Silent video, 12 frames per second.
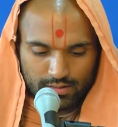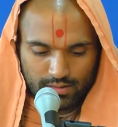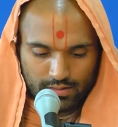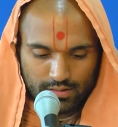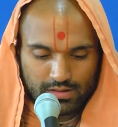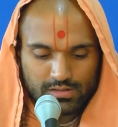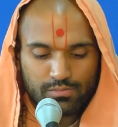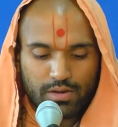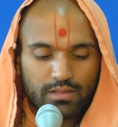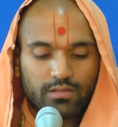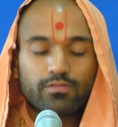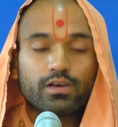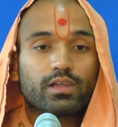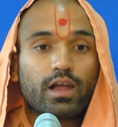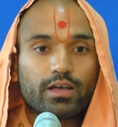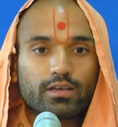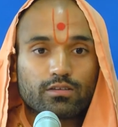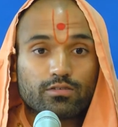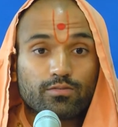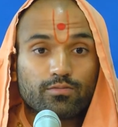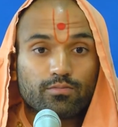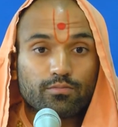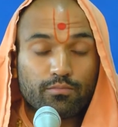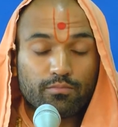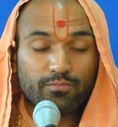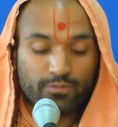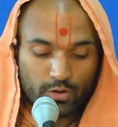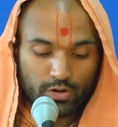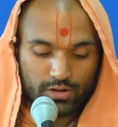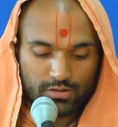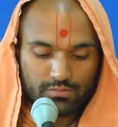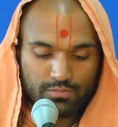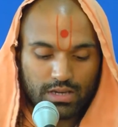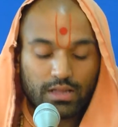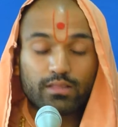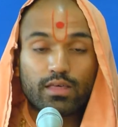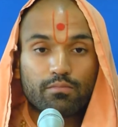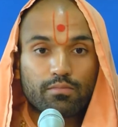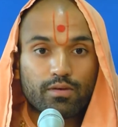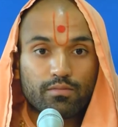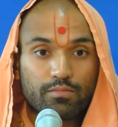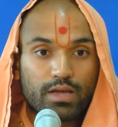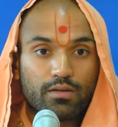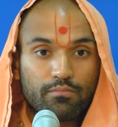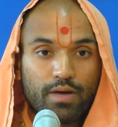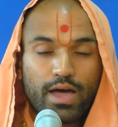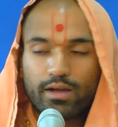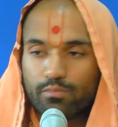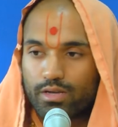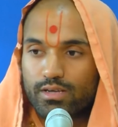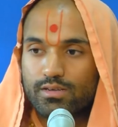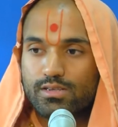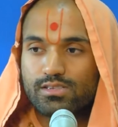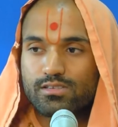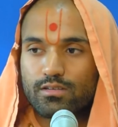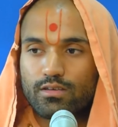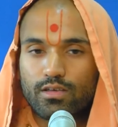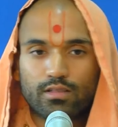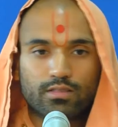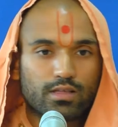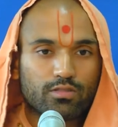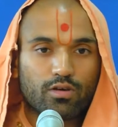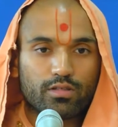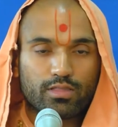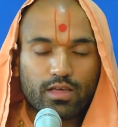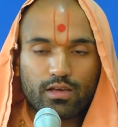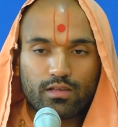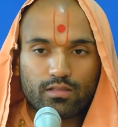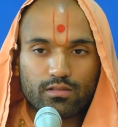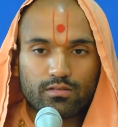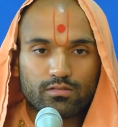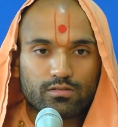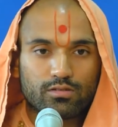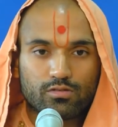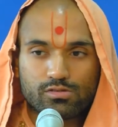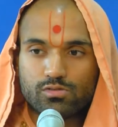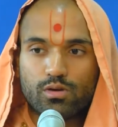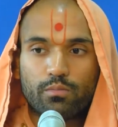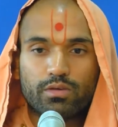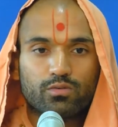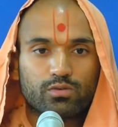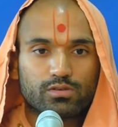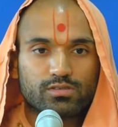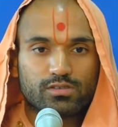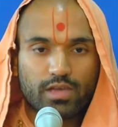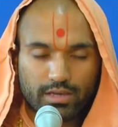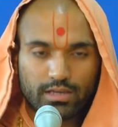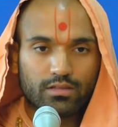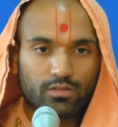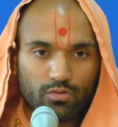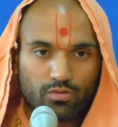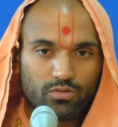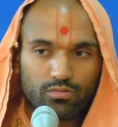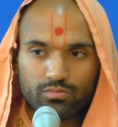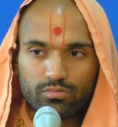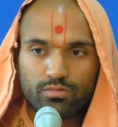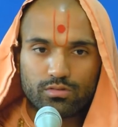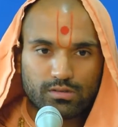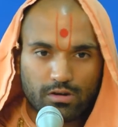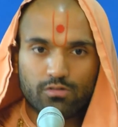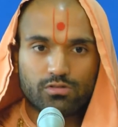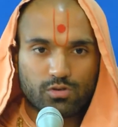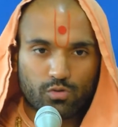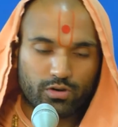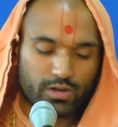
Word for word: This made the Vairagis furious, meaning they, it made them mad because they thought that you know Swami was taking their territory